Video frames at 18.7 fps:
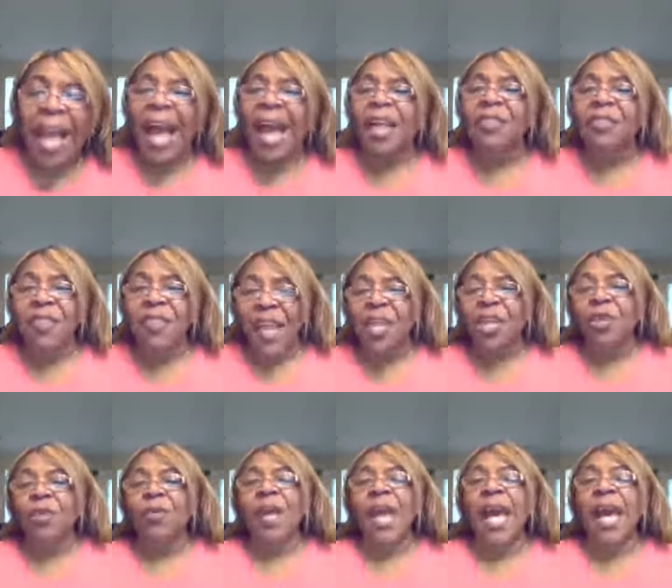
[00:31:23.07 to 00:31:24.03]
I thank
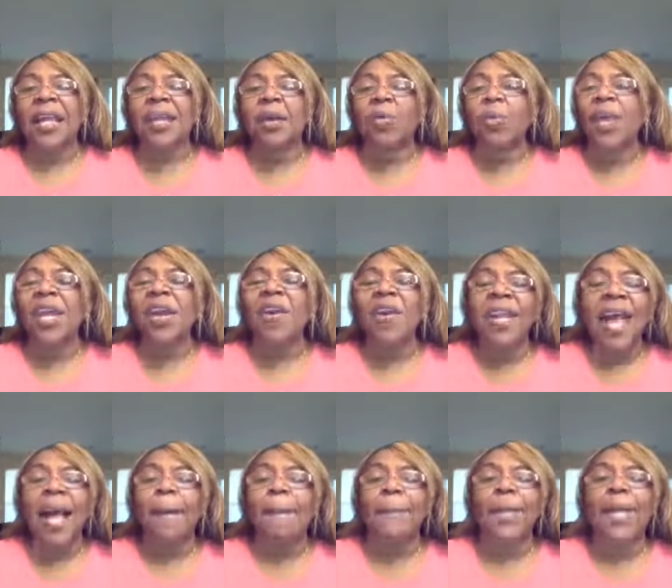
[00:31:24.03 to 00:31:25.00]
you, God, that we are
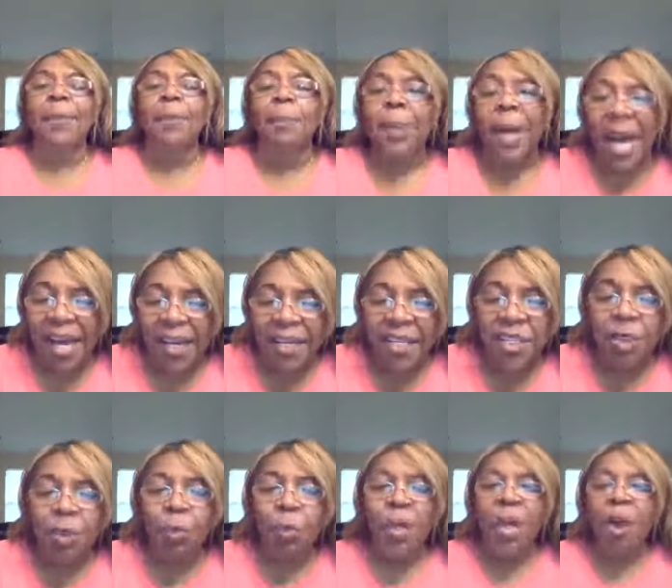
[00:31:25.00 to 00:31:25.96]
not being
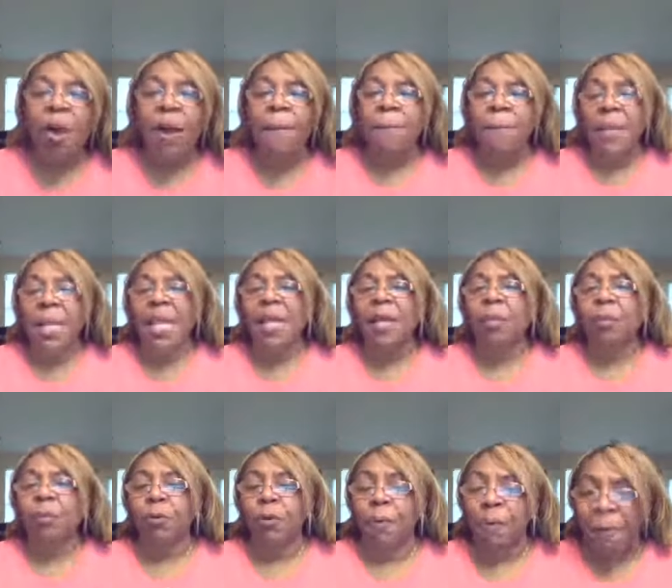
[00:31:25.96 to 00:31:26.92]
punished. We are being
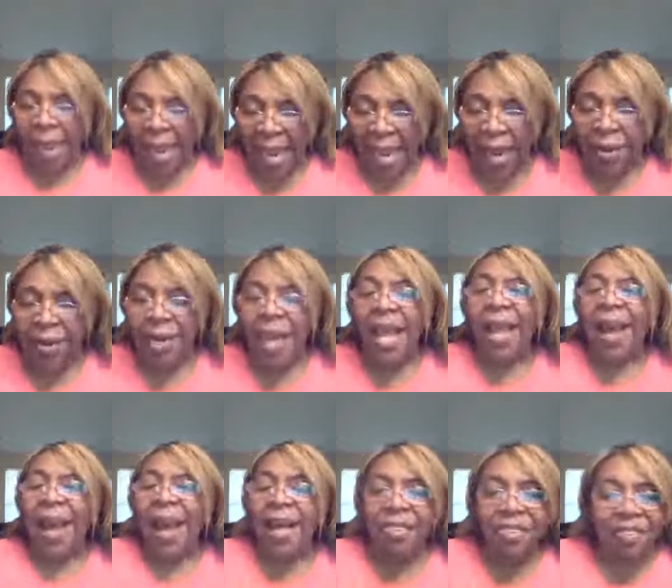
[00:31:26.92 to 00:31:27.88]
prepared.
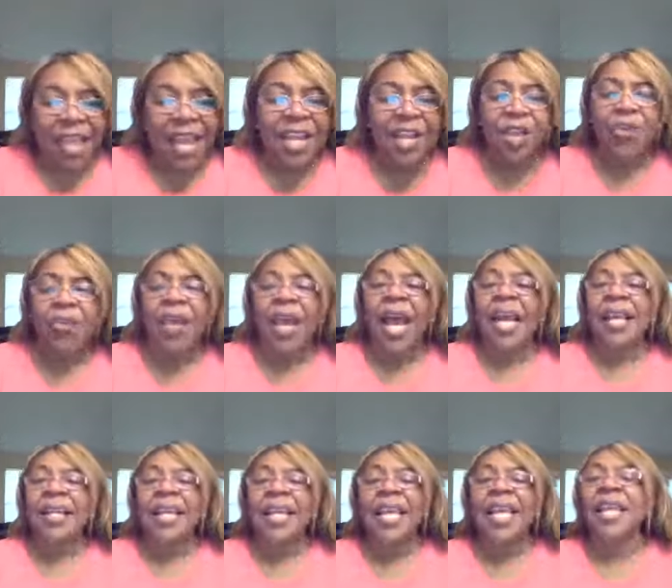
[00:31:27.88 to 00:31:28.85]
I thank you,
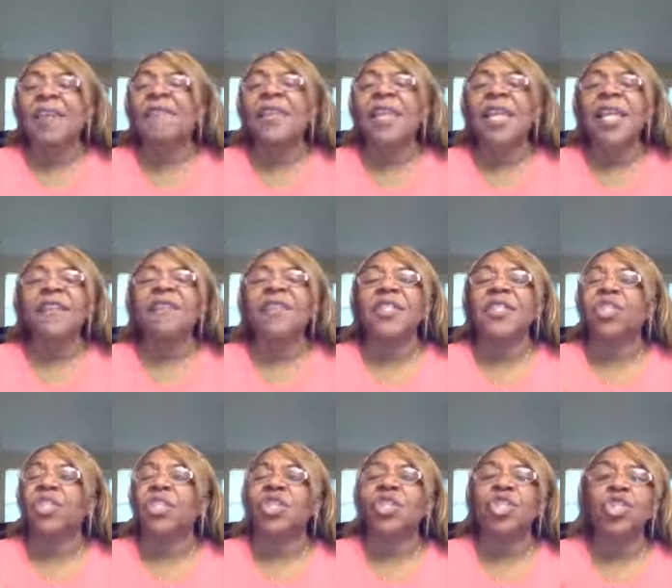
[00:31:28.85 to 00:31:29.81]
God, that even if it's
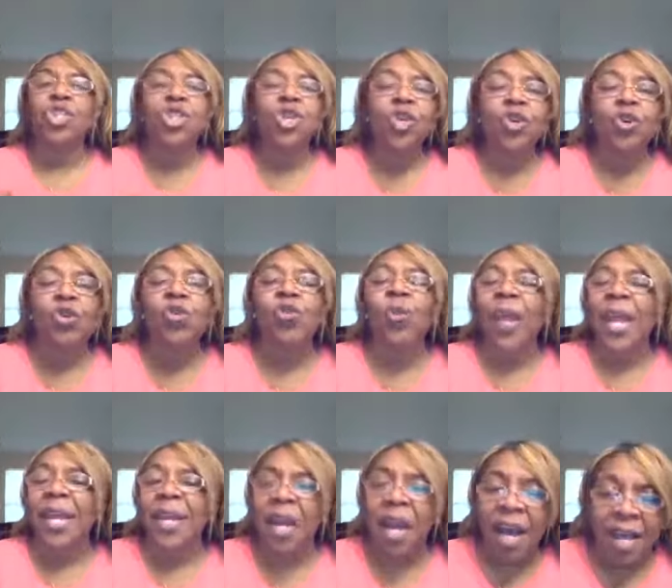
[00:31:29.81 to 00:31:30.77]
just you
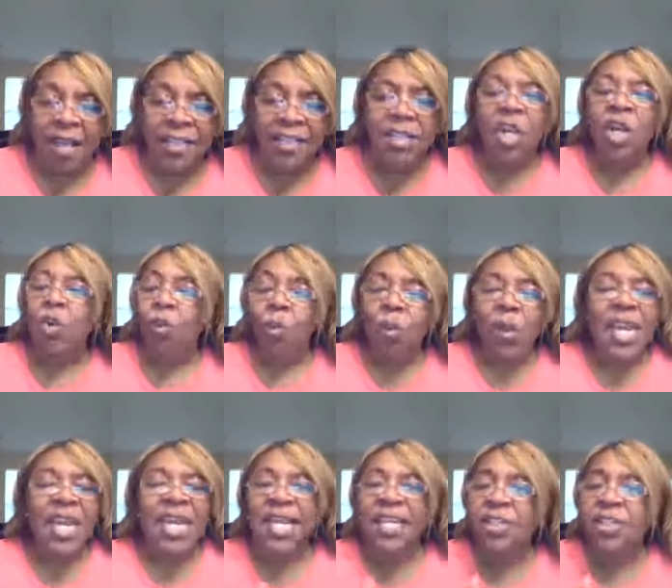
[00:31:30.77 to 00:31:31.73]
and us,
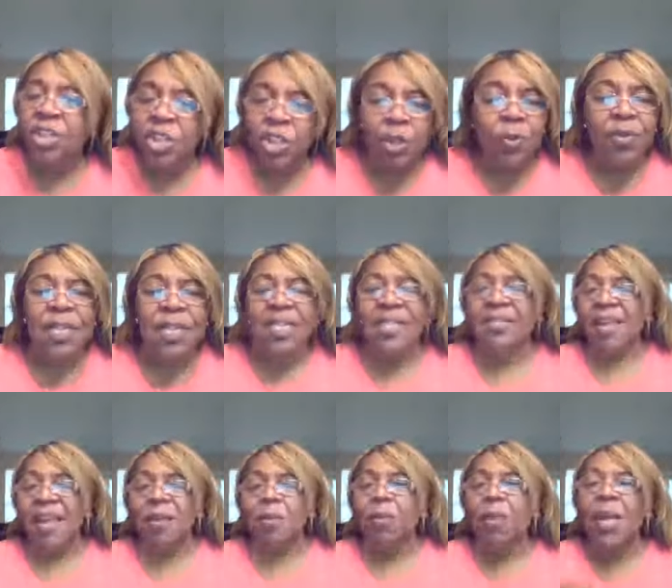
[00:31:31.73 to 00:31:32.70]
we can do this
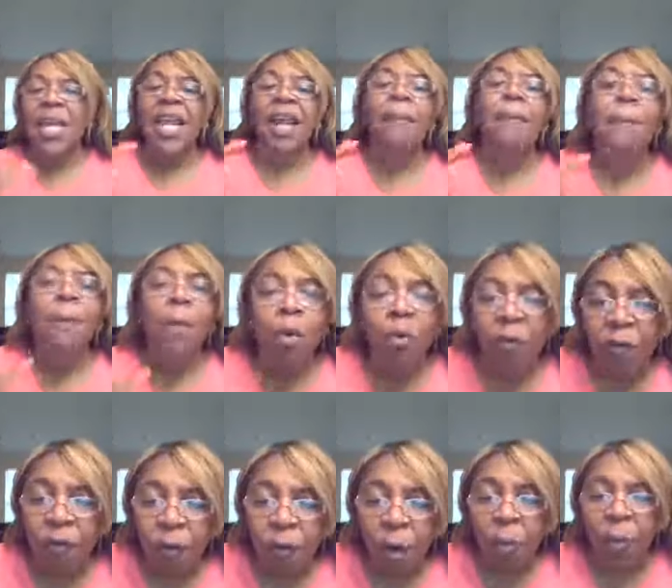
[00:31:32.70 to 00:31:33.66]
thing. We can move
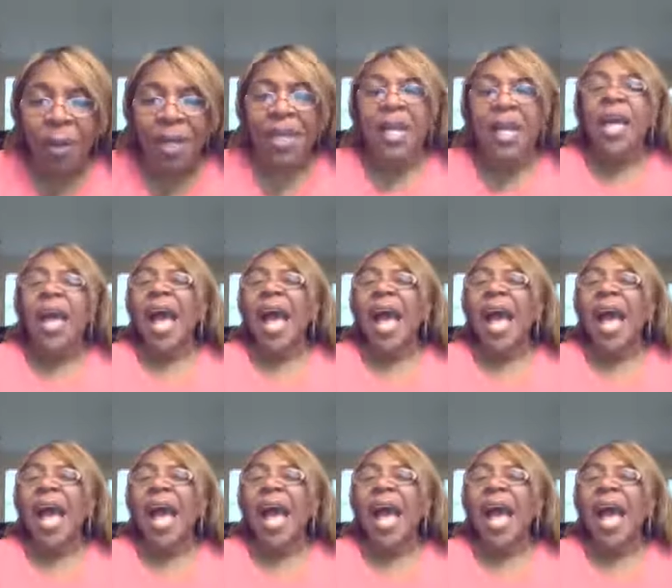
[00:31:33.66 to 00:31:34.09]
forward.